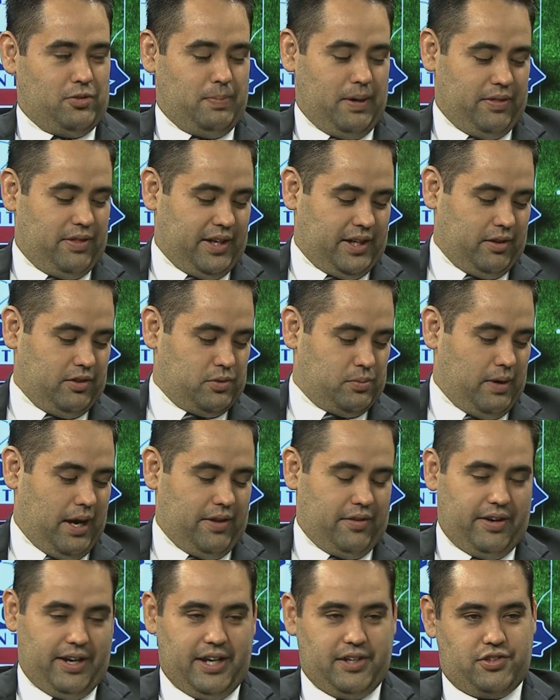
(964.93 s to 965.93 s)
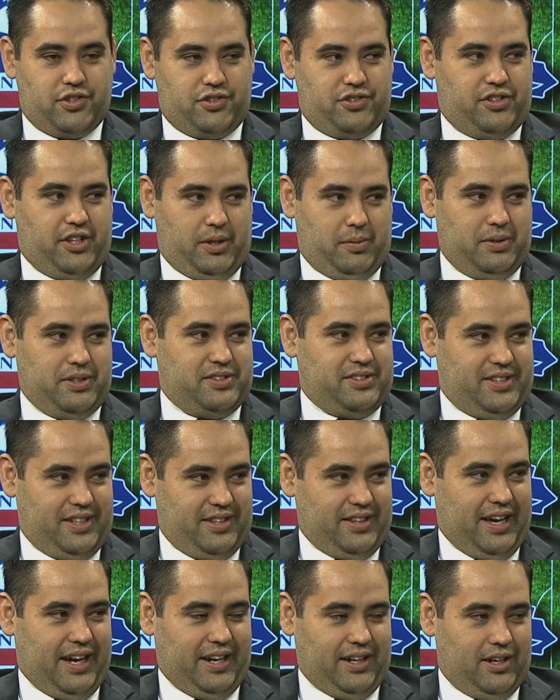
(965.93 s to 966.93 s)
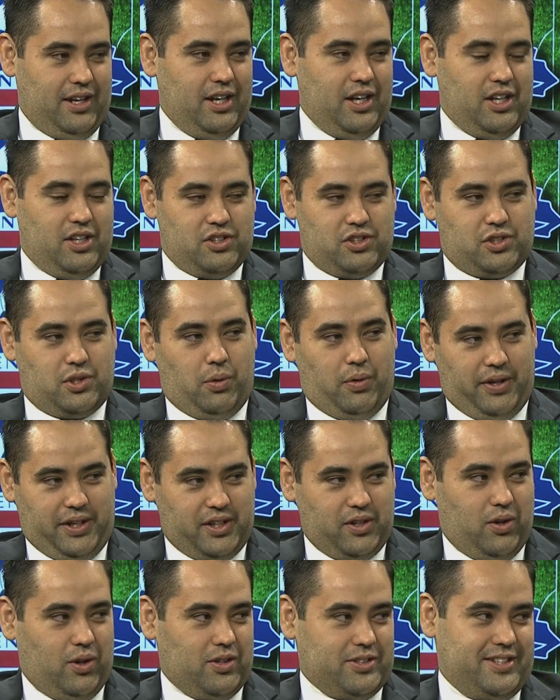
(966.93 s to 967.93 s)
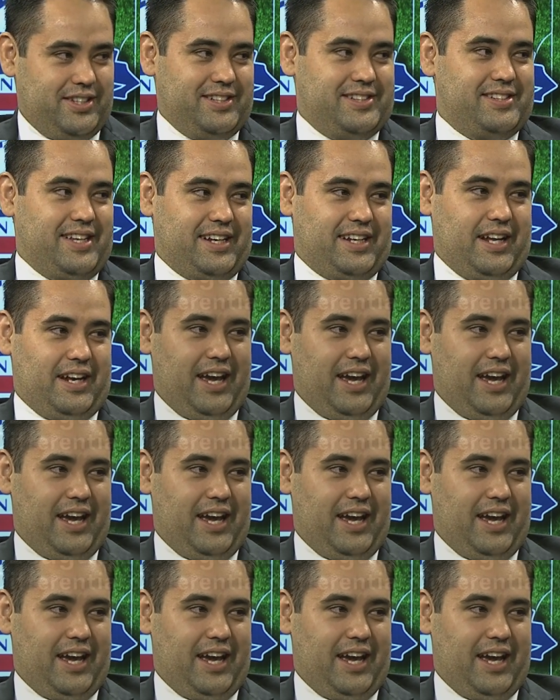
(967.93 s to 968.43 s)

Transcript: but I think it was rather interesting. We see that scoring goals in the second